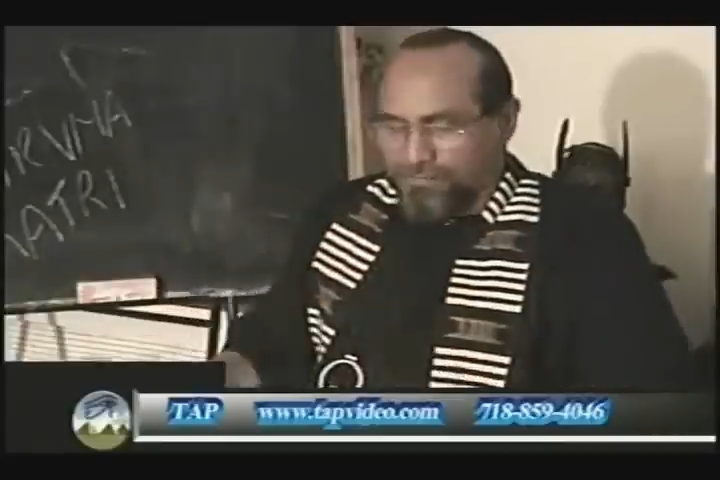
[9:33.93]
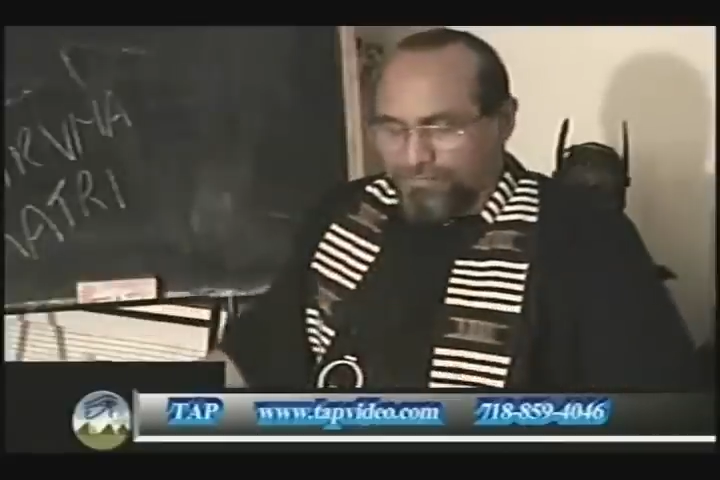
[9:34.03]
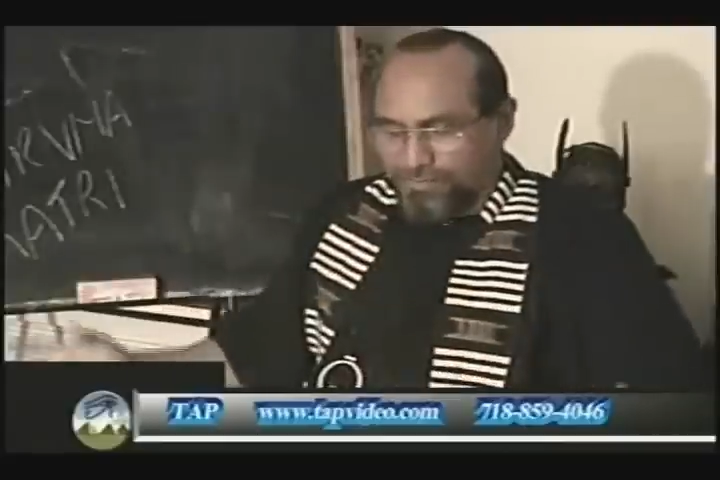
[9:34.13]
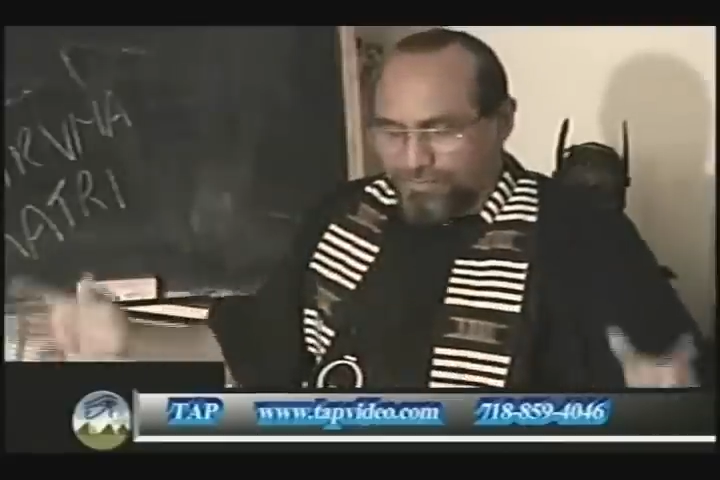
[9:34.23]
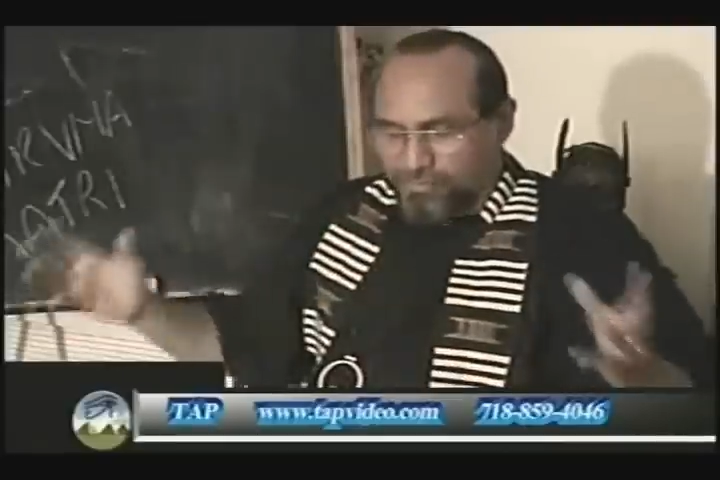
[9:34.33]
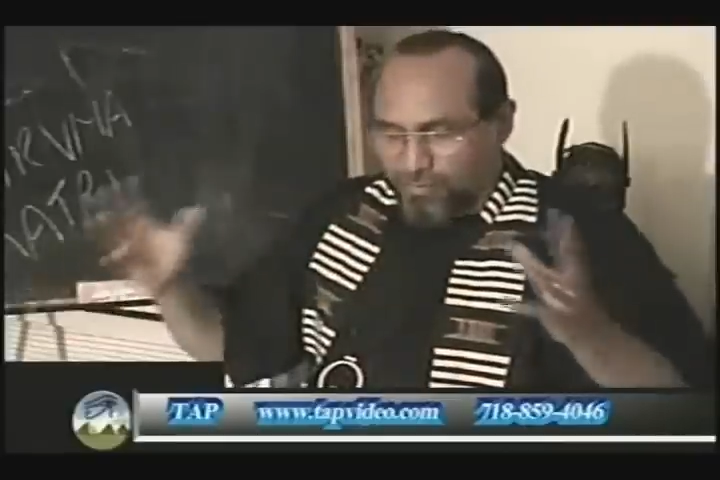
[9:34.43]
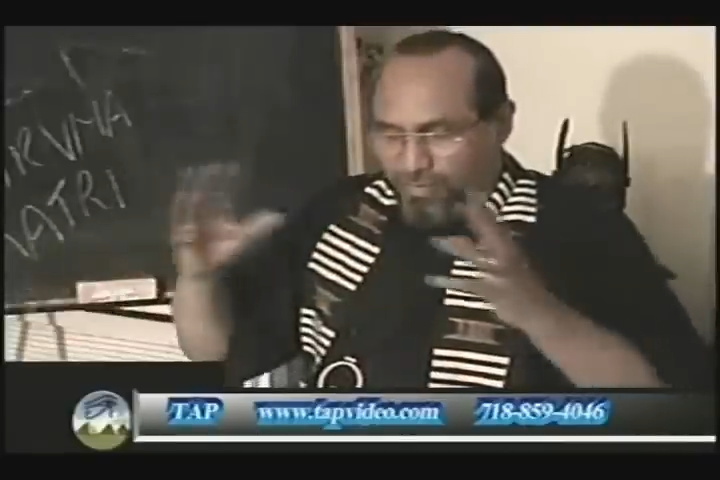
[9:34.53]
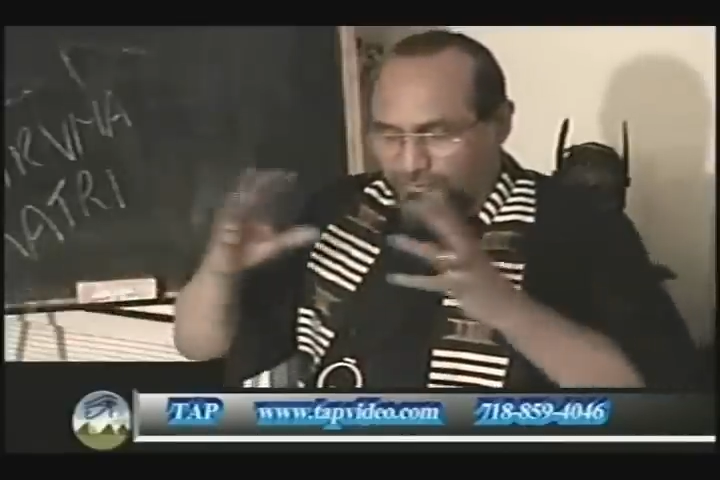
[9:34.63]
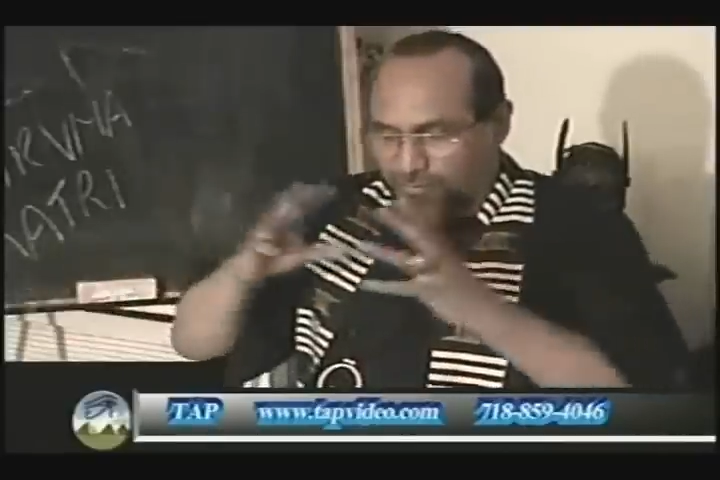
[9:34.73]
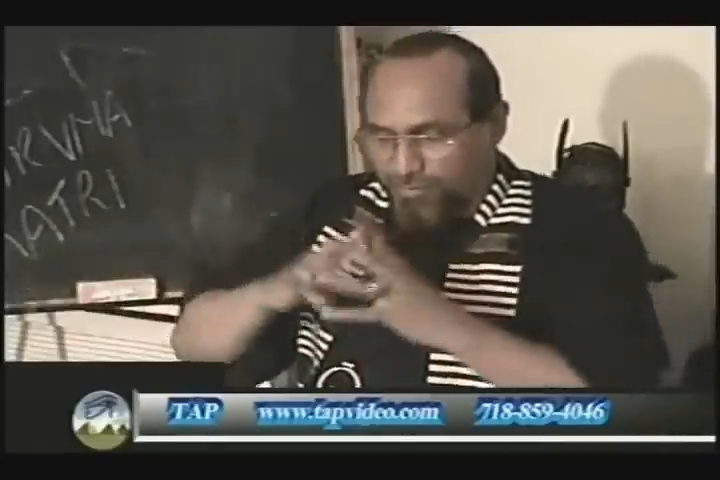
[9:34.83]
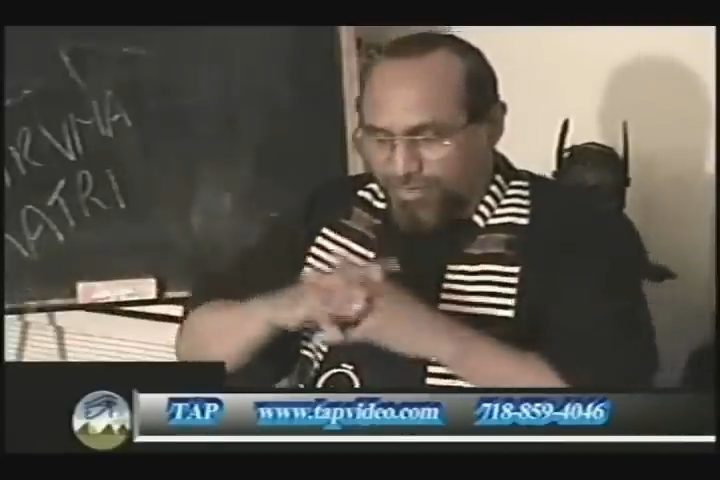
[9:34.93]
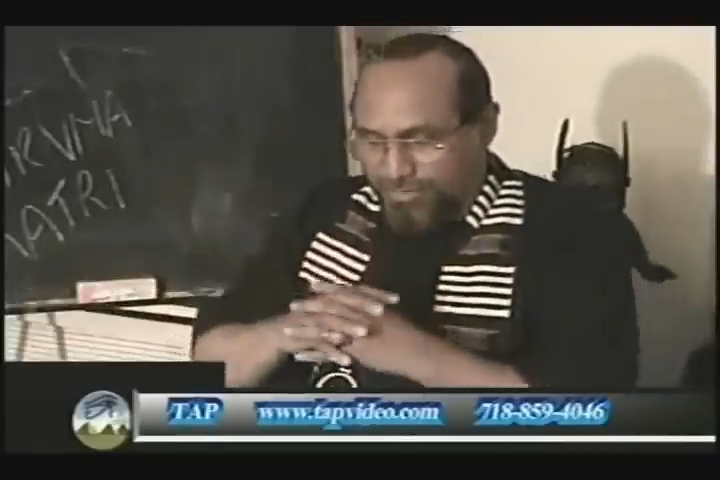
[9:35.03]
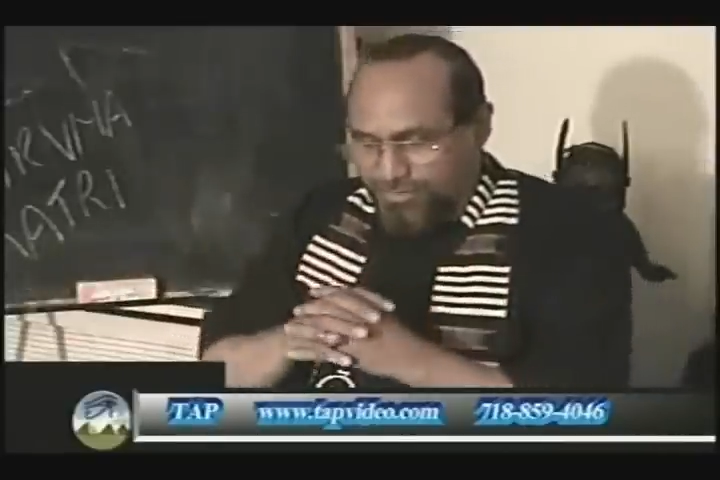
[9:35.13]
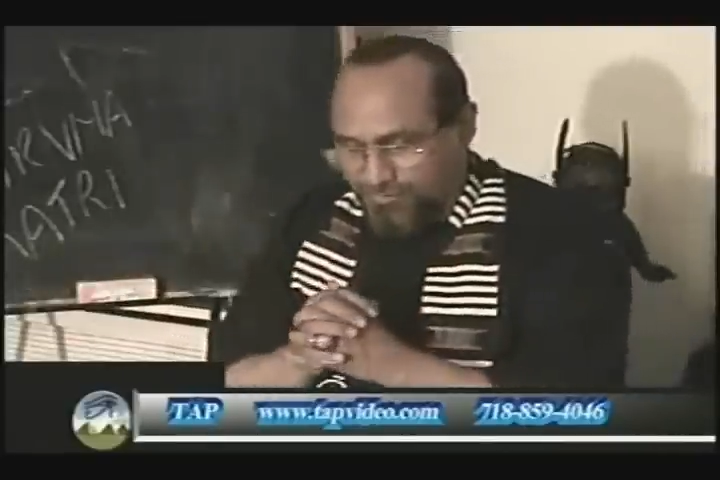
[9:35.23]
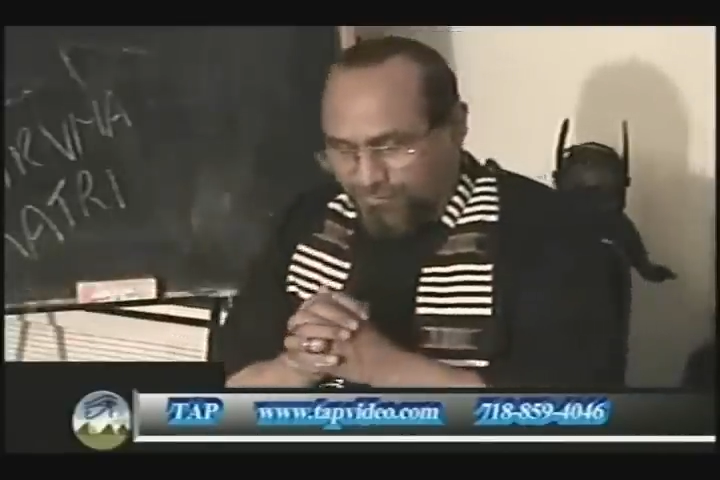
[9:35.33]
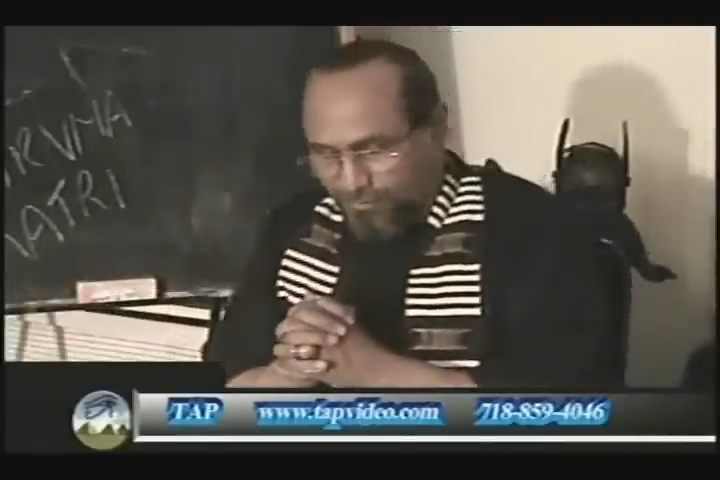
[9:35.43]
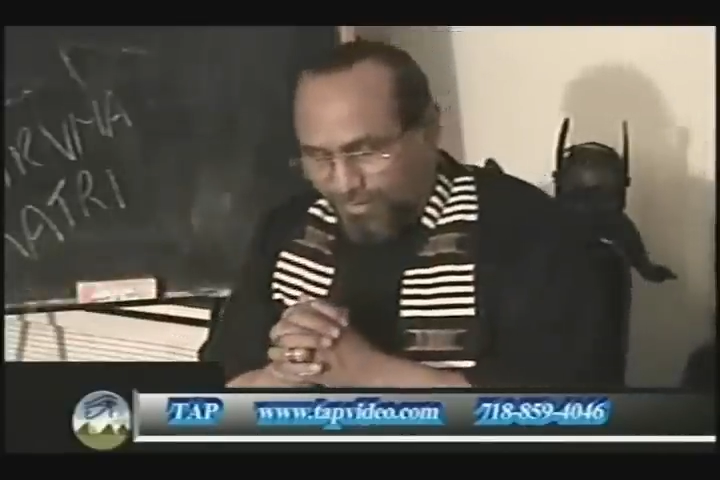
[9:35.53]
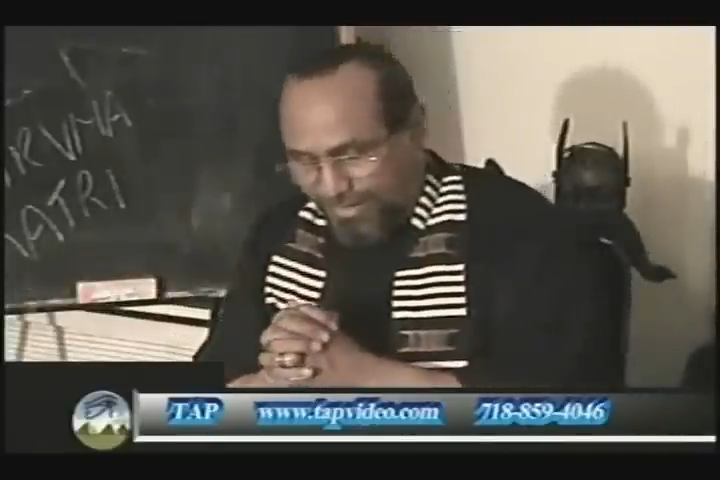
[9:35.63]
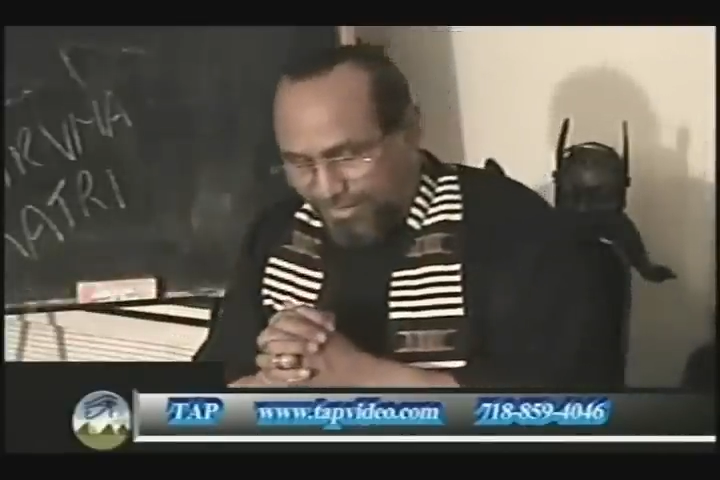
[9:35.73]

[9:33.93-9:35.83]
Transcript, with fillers: 12 meridians of humanity